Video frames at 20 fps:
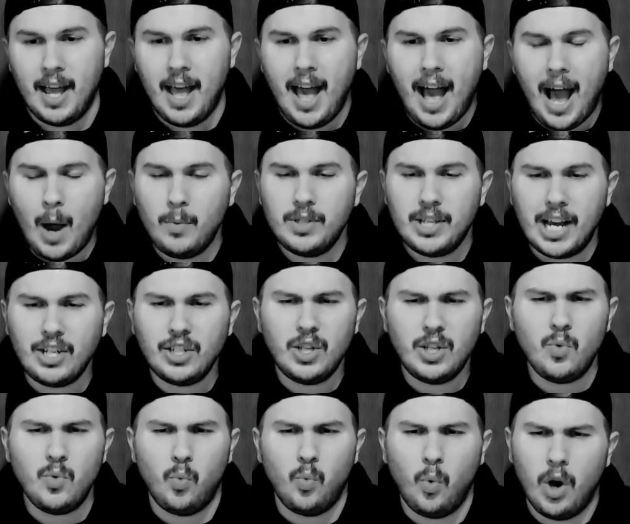I was
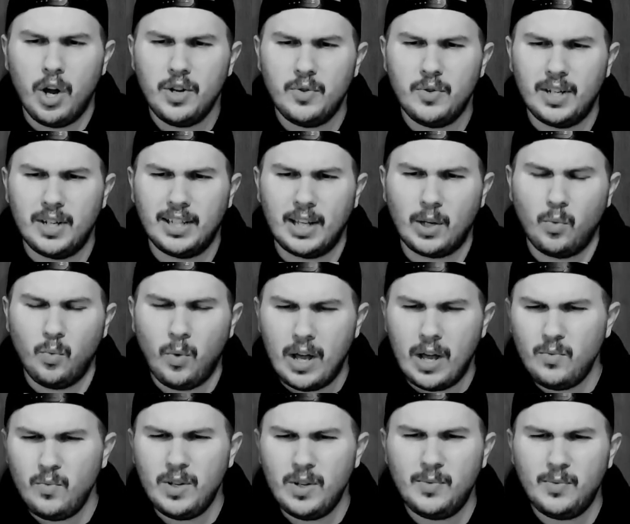actually wondering, like,
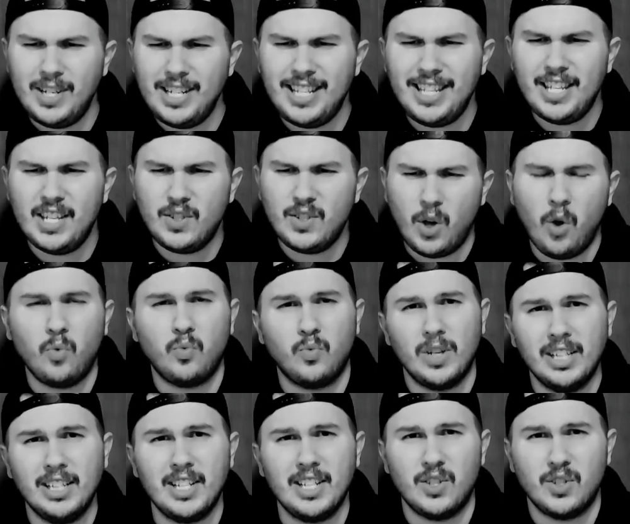when did this all
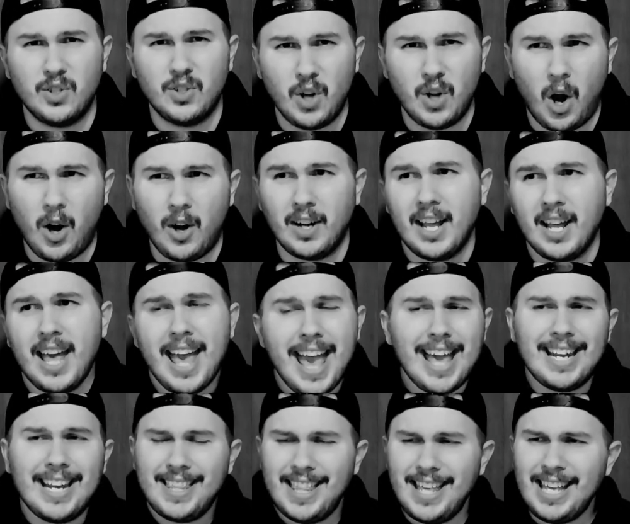really start?
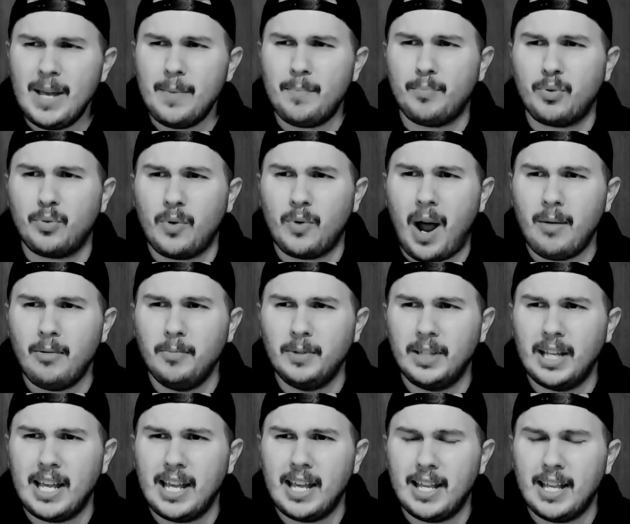And I think it
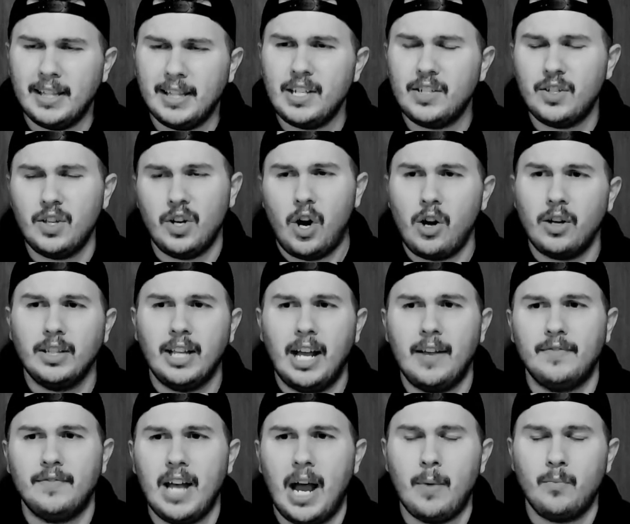probably, at least in our
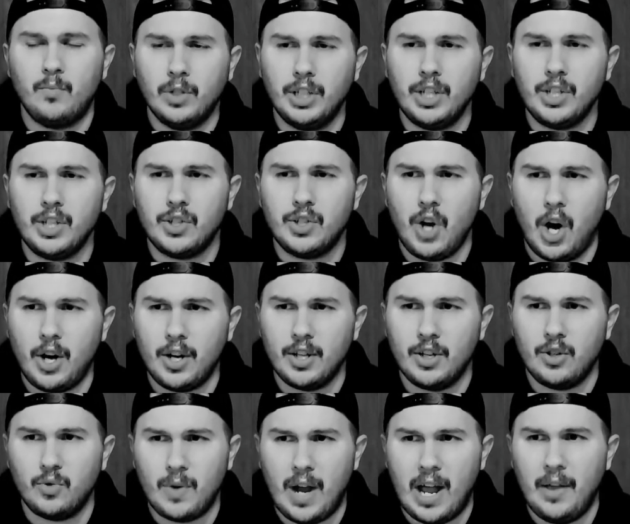lifetime, really started
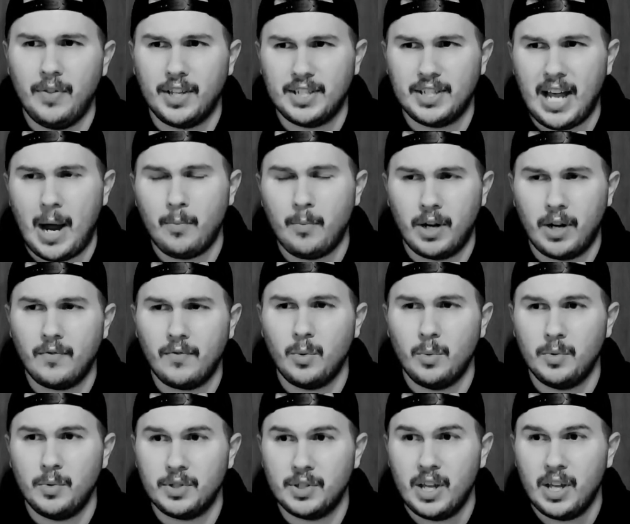around the time where
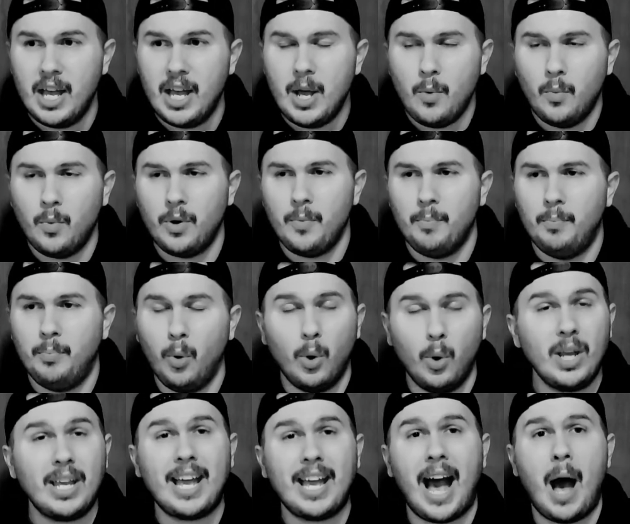where
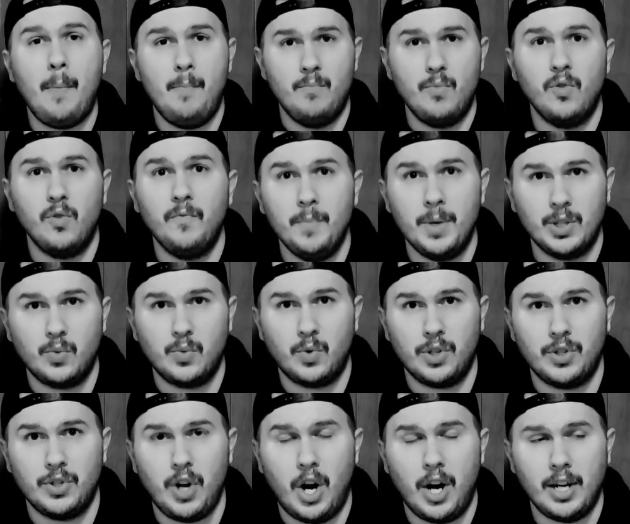boycott movements were
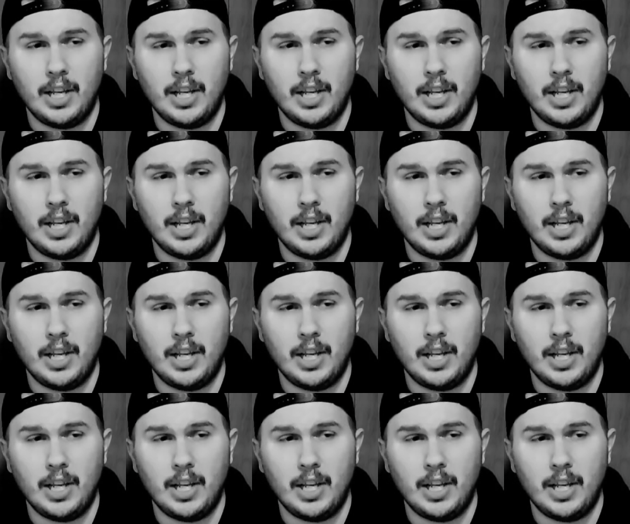starting.